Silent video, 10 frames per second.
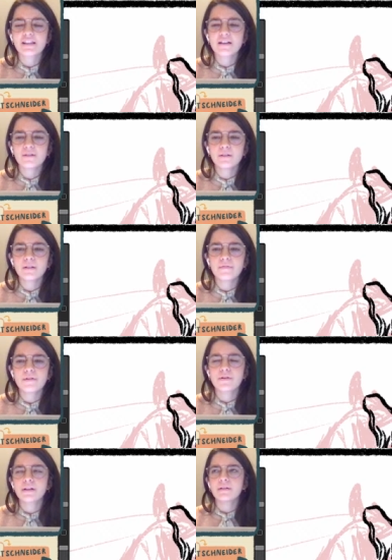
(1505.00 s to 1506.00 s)
it's legal, if
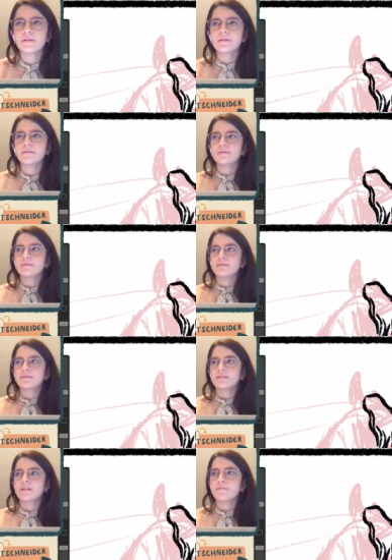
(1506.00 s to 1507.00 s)

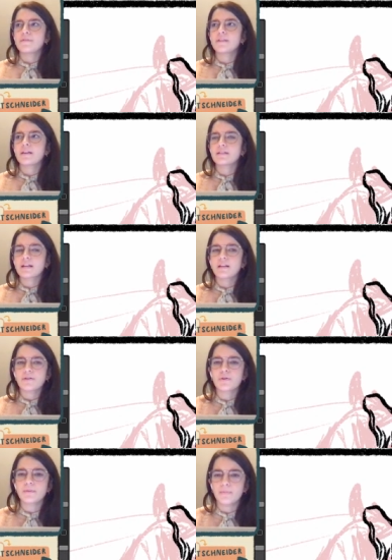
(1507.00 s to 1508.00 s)
they say that
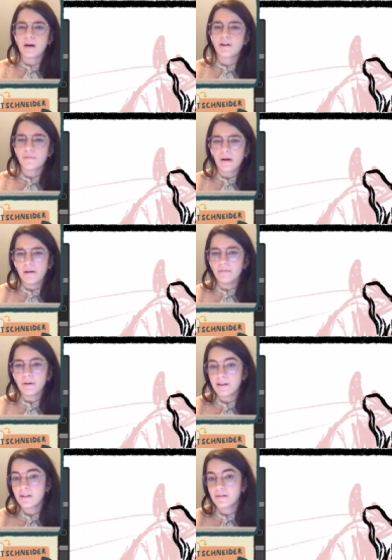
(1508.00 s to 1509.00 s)
you can modify it,
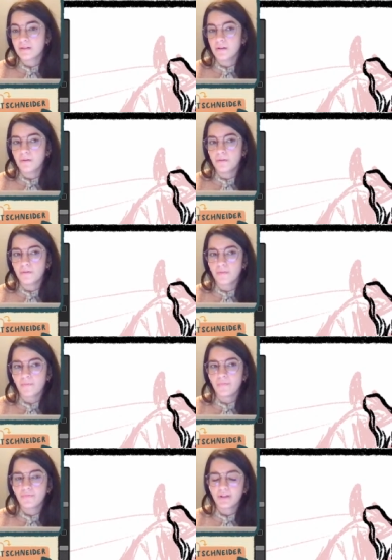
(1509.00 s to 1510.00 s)
right? So
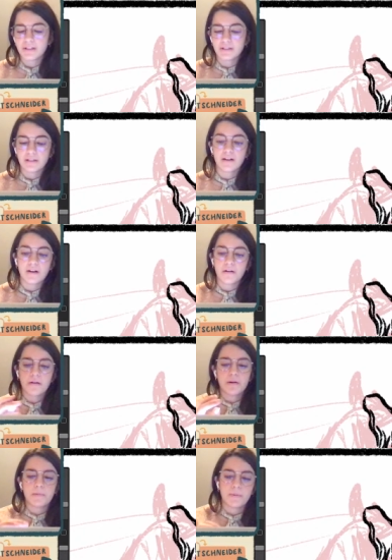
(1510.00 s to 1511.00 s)
that's
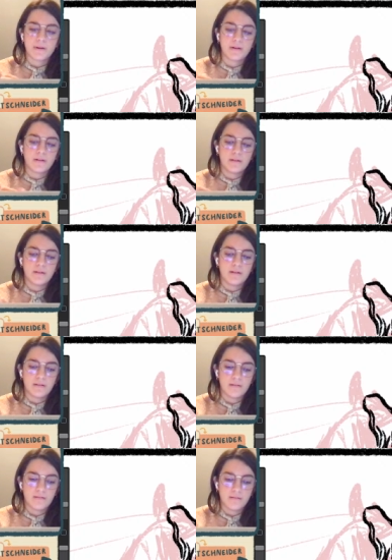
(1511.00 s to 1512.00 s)
not a bad idea.